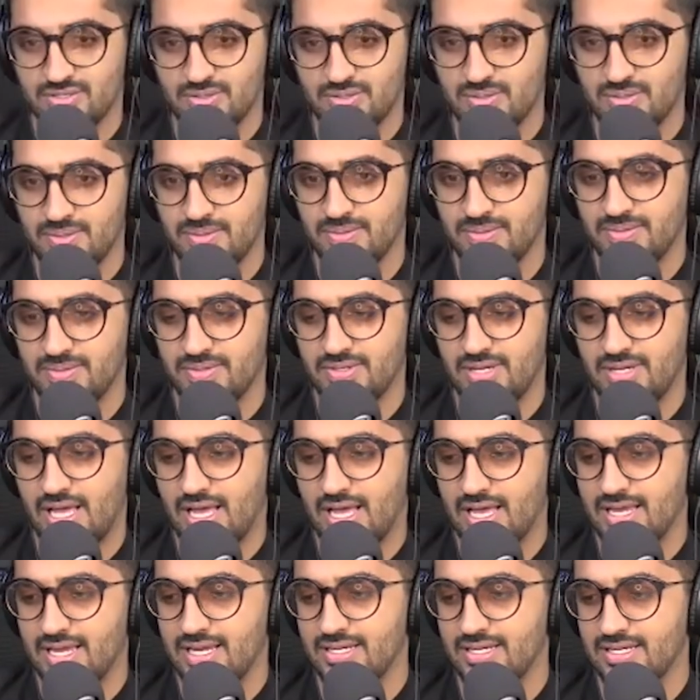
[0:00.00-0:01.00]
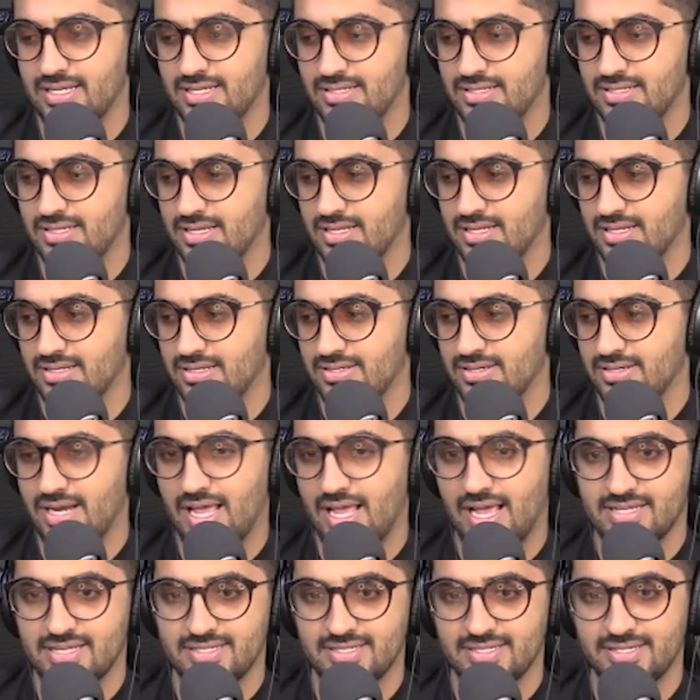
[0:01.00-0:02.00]
so light and, and
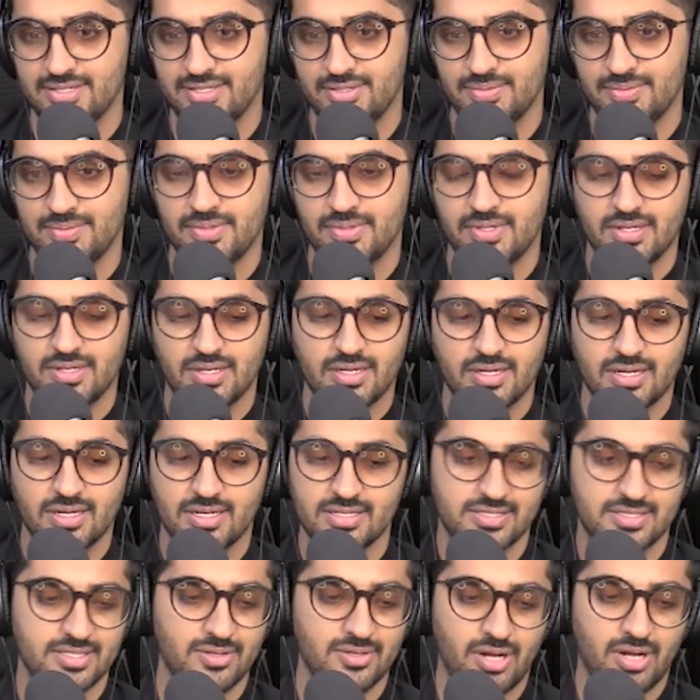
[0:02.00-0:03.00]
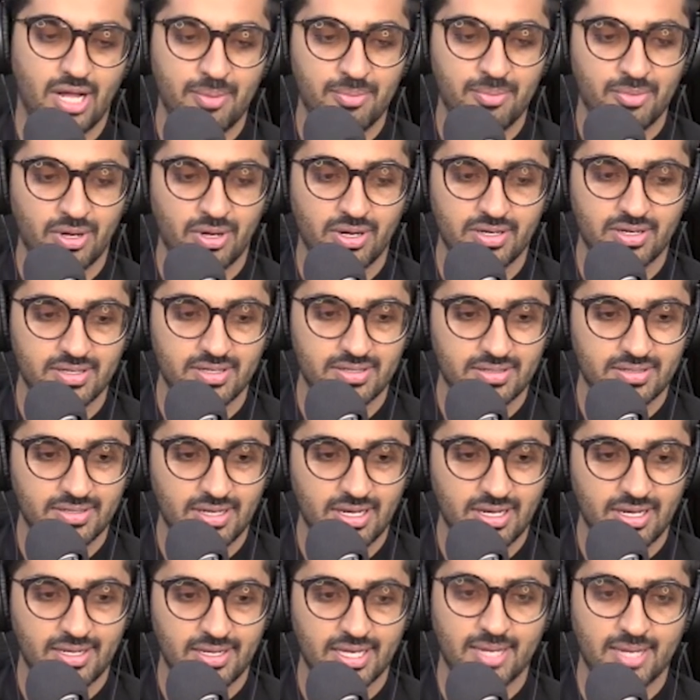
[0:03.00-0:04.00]
relaxing to, because, you know, I'm not
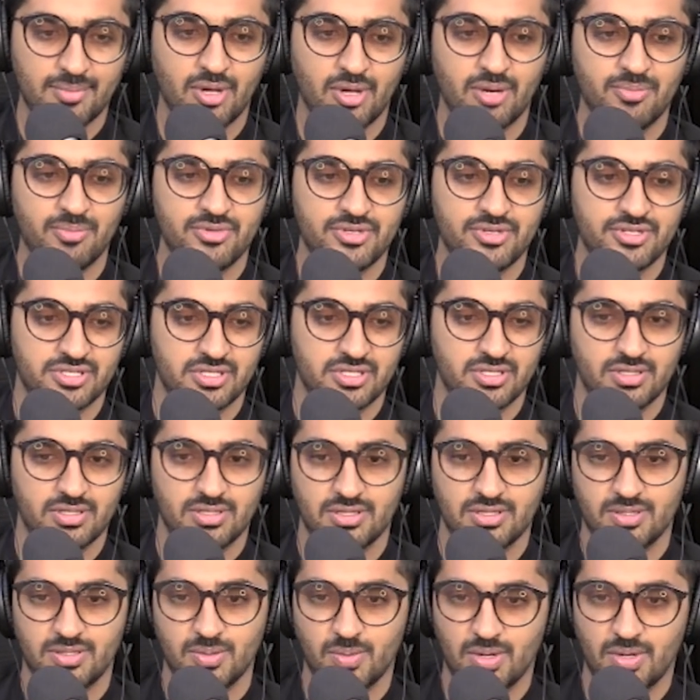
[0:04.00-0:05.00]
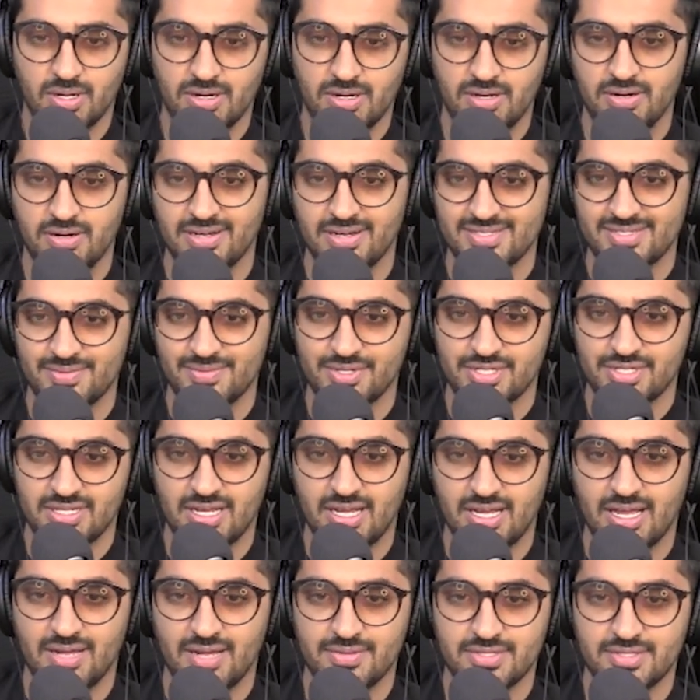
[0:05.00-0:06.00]
like, I'm not a musician. The one reservation I
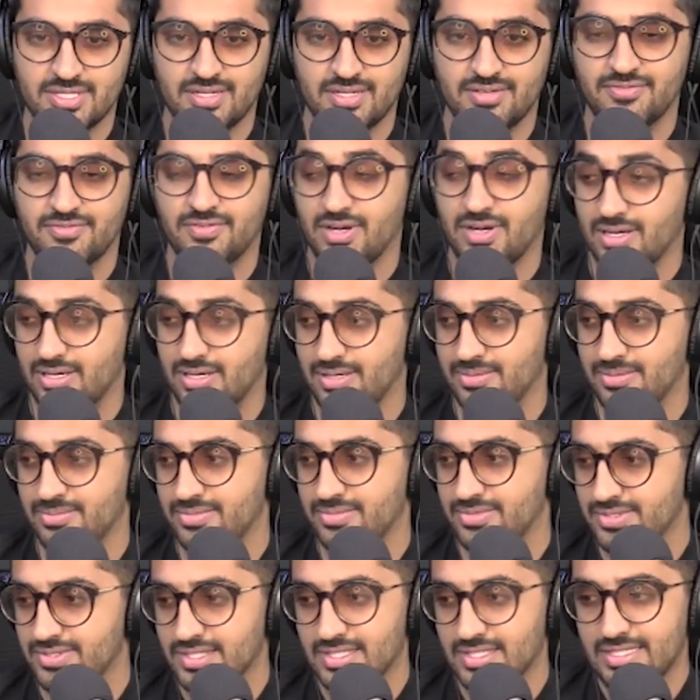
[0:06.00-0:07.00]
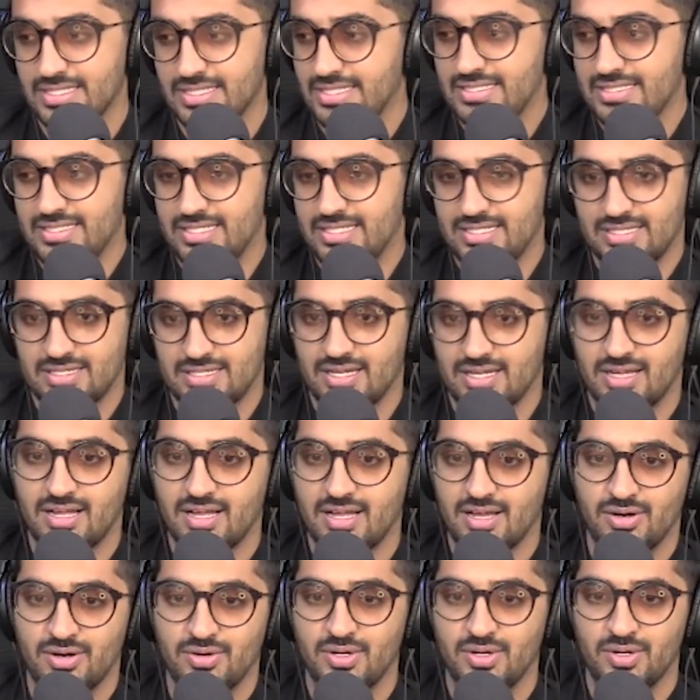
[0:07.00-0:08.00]
had was like, fuck, I'm,
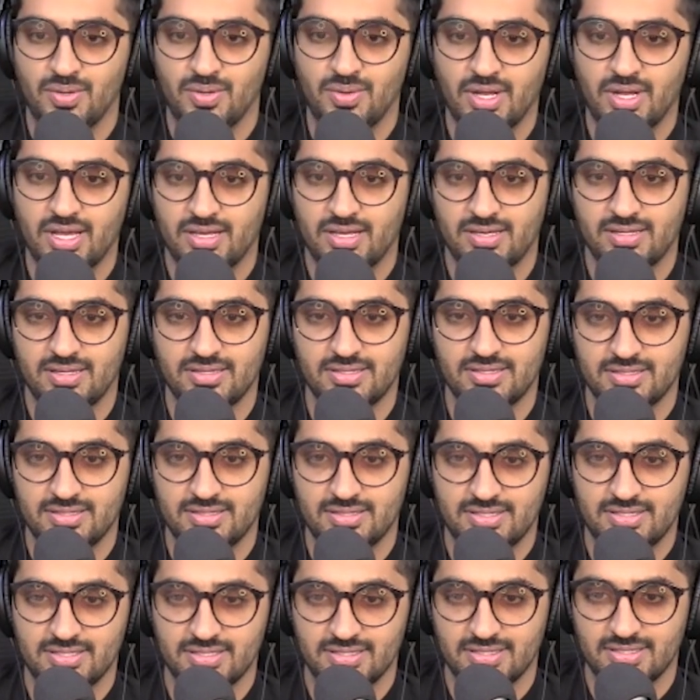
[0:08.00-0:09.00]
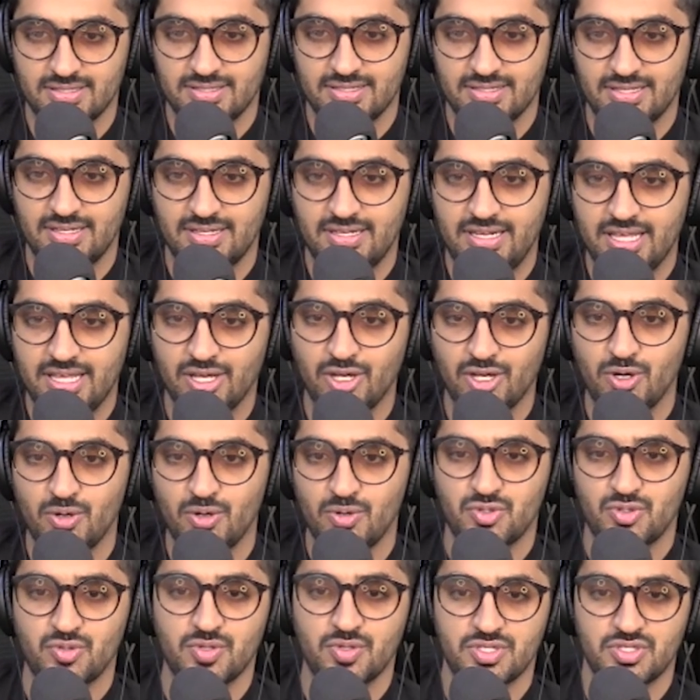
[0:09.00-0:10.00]
I, I don't know, like the, the, the
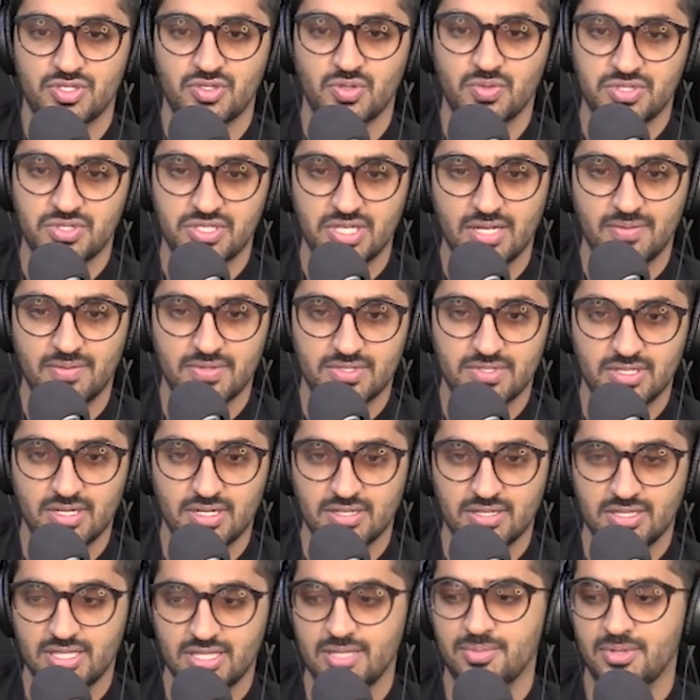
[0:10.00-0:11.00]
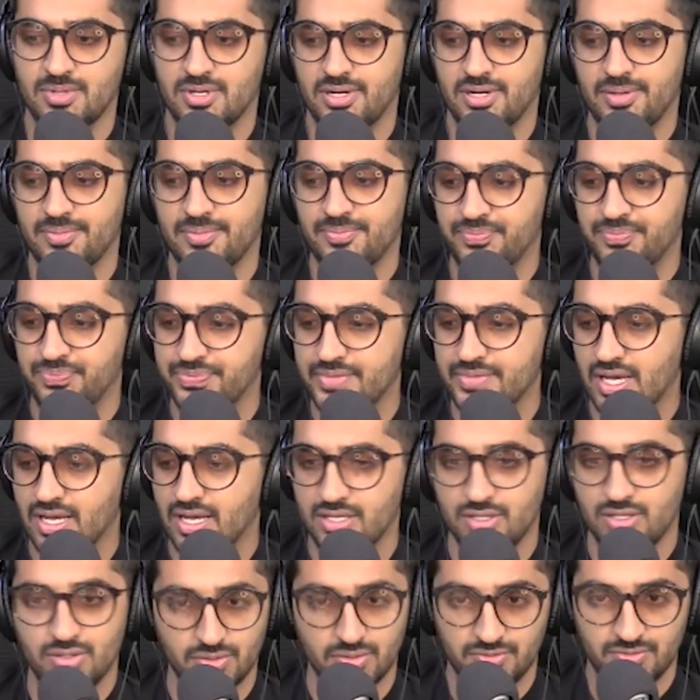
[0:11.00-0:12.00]
lingo to associate with Sarathy, but um, yeah,
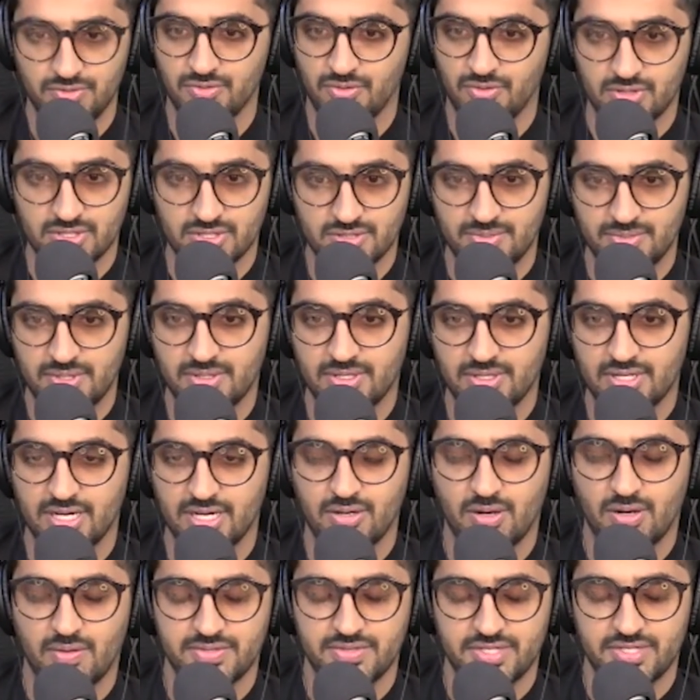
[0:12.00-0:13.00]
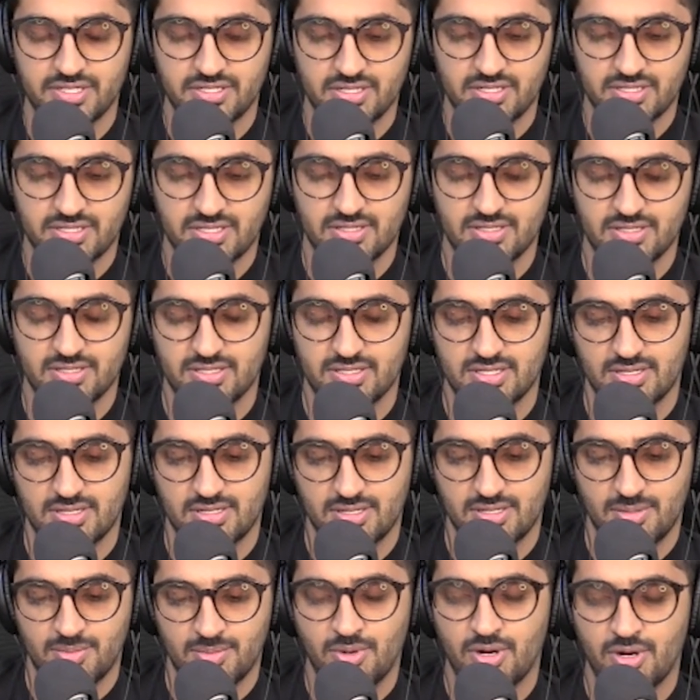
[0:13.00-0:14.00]
you're, you've also been a great conversationalist in this
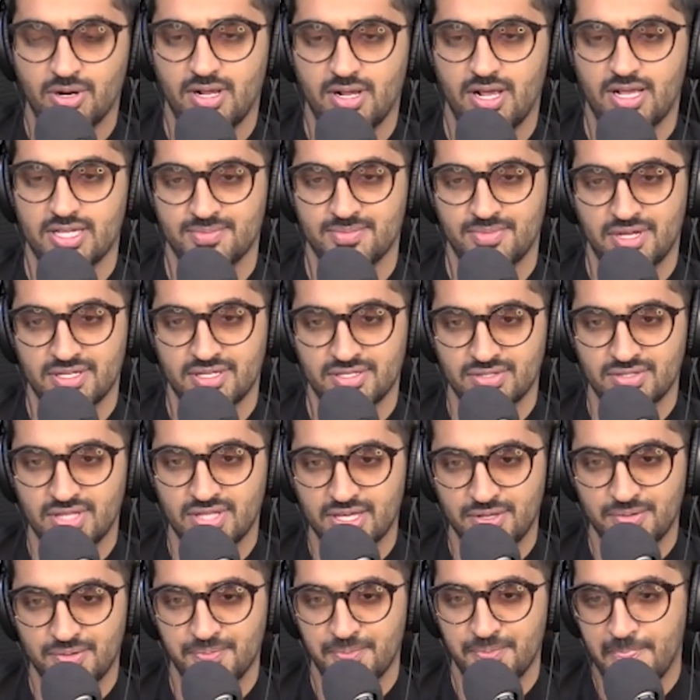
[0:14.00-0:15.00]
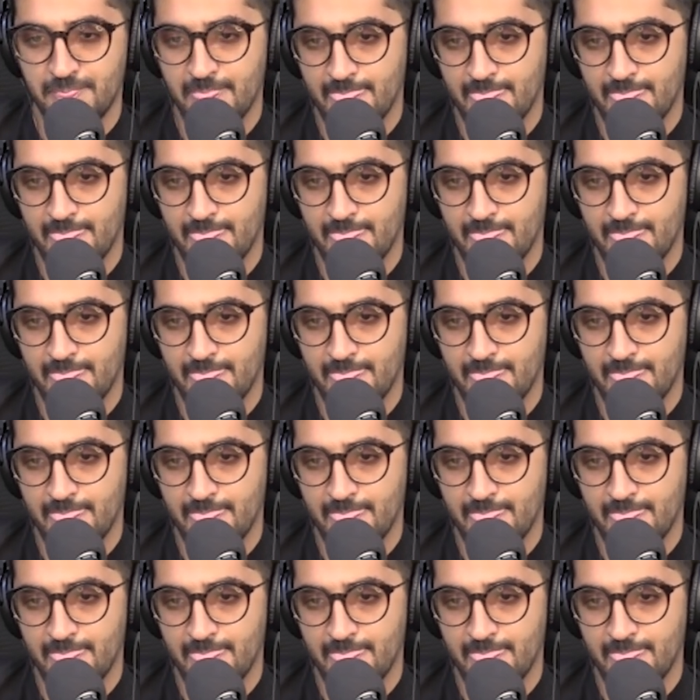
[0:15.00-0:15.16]
uh, podcast, man. So thank you.